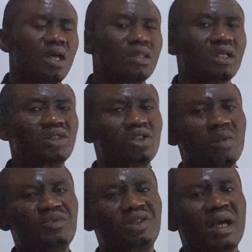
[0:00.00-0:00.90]
The
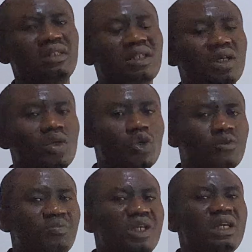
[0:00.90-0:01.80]
subject
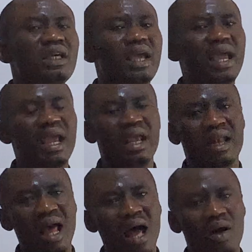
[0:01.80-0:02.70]
could be a
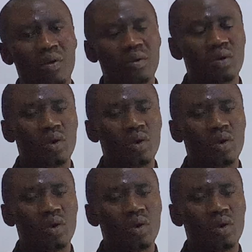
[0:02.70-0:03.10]
noun